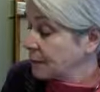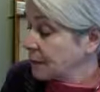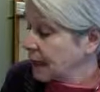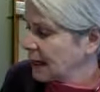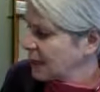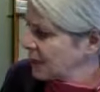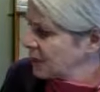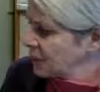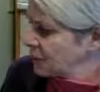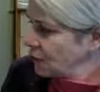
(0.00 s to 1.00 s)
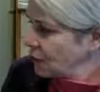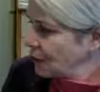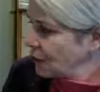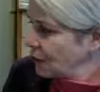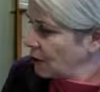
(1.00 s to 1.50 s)
I guess that's just written by the
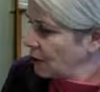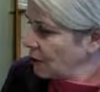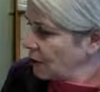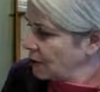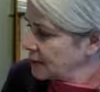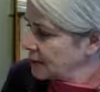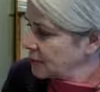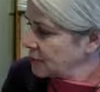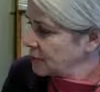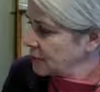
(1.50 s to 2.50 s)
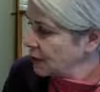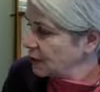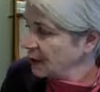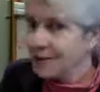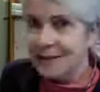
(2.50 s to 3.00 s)
Garden Diaries. I'm sorry, I don't
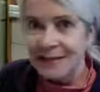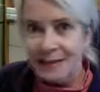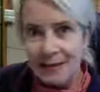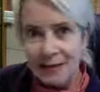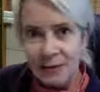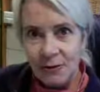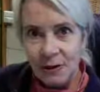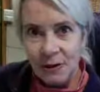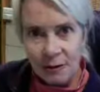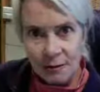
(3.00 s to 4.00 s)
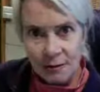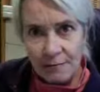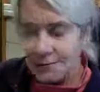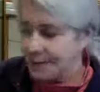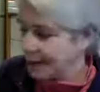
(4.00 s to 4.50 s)
even see who the author
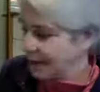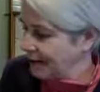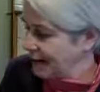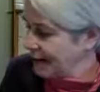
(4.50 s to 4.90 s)
is there.